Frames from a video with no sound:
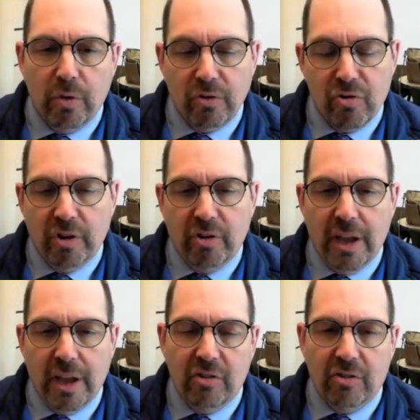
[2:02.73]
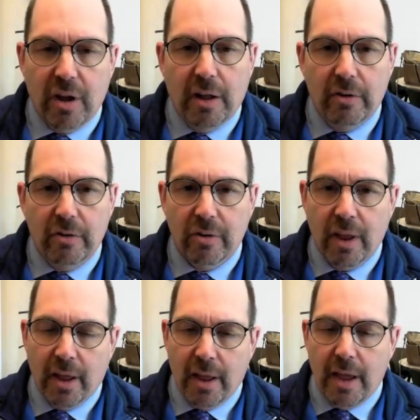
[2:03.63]
surgical education scholars,
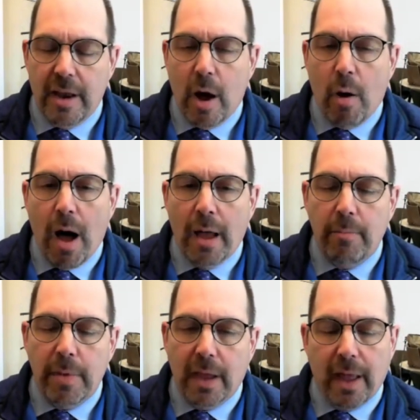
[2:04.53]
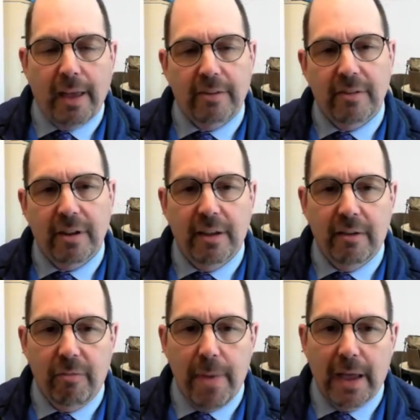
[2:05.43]
and now I'm being asked to give
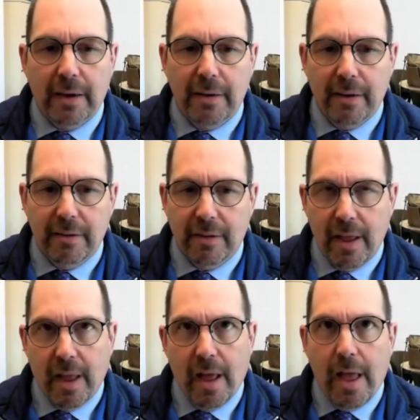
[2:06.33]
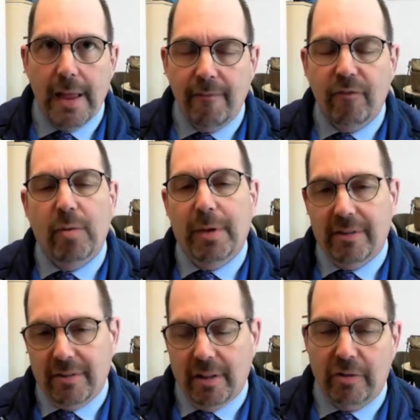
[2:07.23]
Magdi's
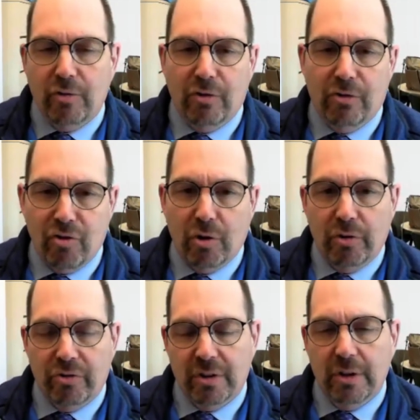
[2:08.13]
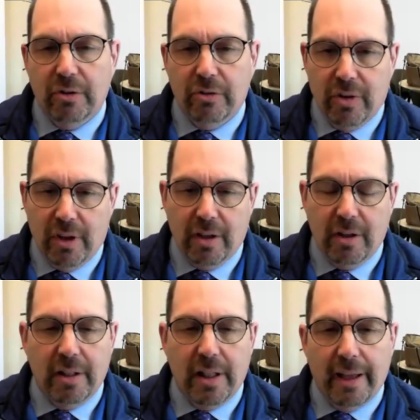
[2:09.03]
infamous electrosurgical skills
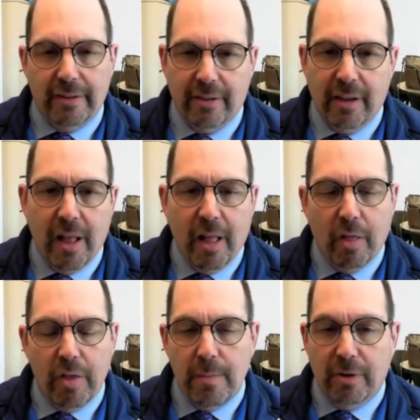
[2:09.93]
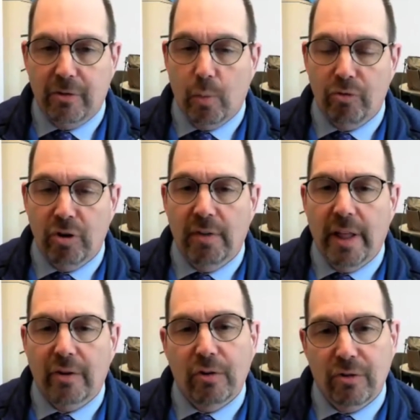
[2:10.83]
class, the Mr. Wizard of
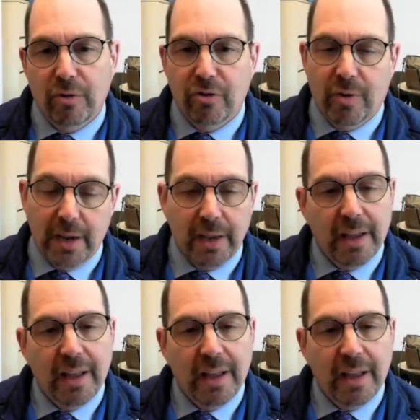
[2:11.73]
Electrosurgery.